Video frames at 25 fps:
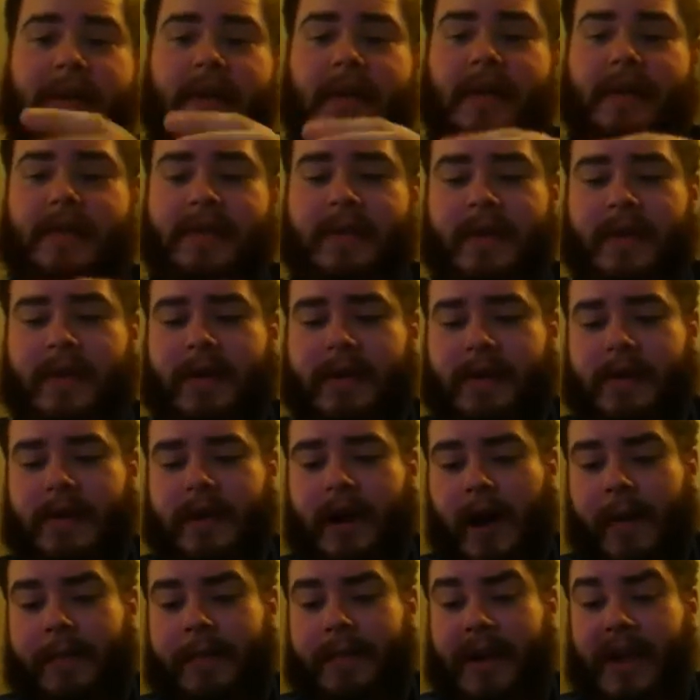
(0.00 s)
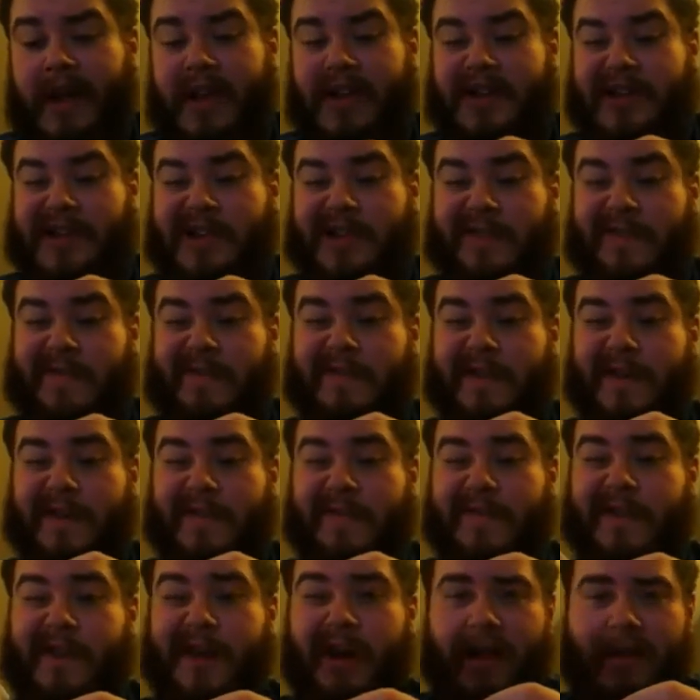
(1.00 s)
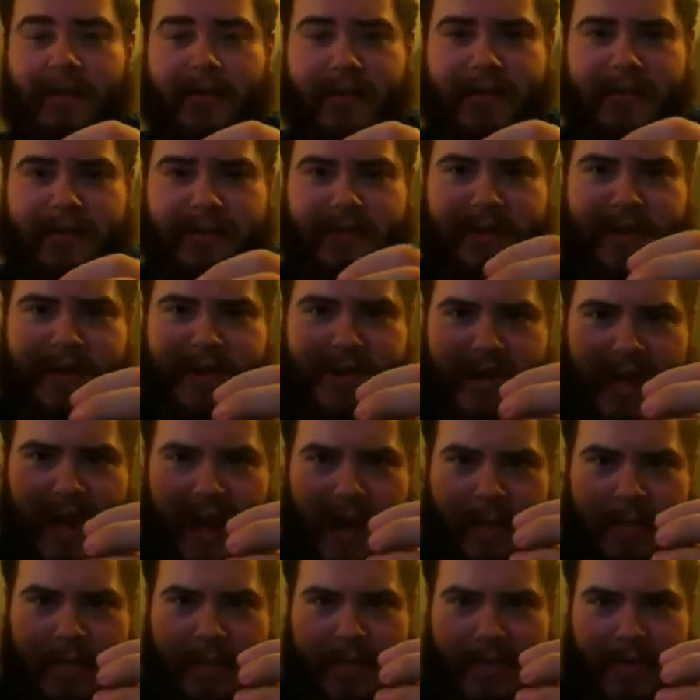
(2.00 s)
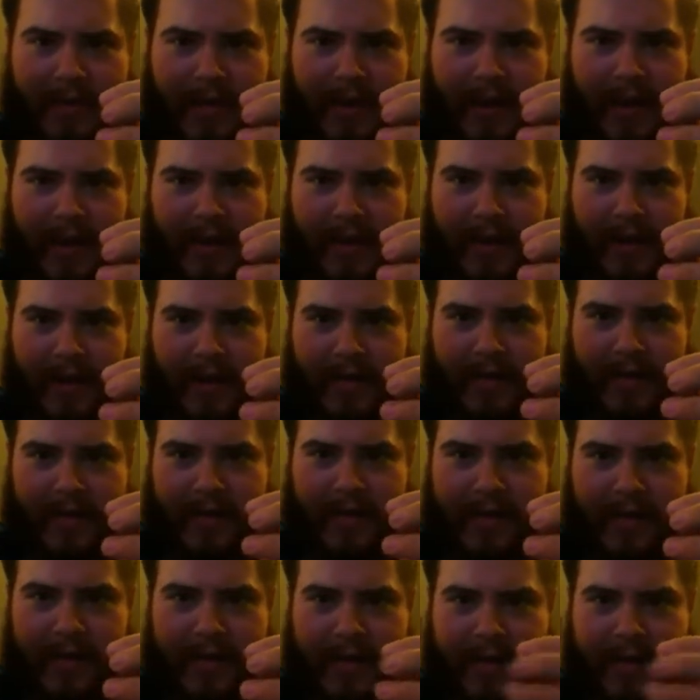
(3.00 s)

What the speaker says: the combination of colors and shapes, and as you can